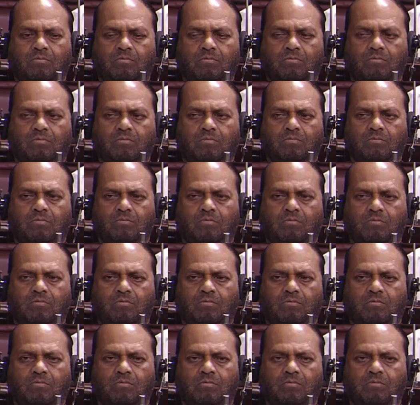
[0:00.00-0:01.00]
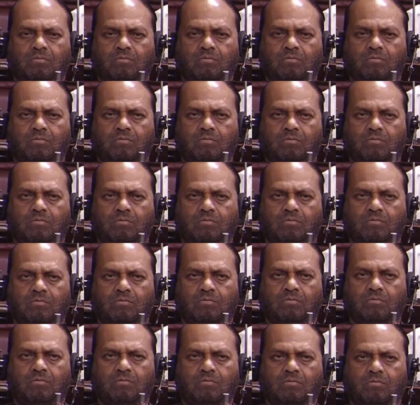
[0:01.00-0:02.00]

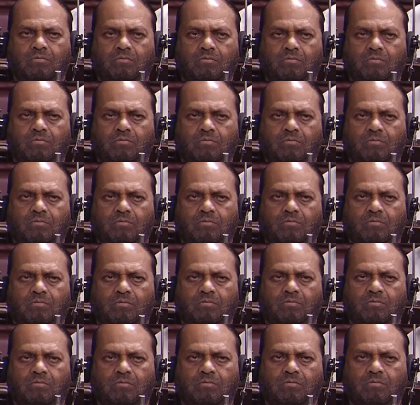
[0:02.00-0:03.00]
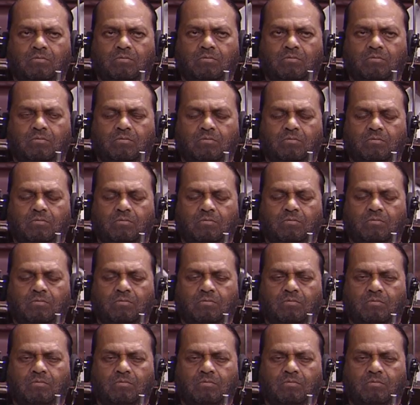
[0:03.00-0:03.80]
[no speech]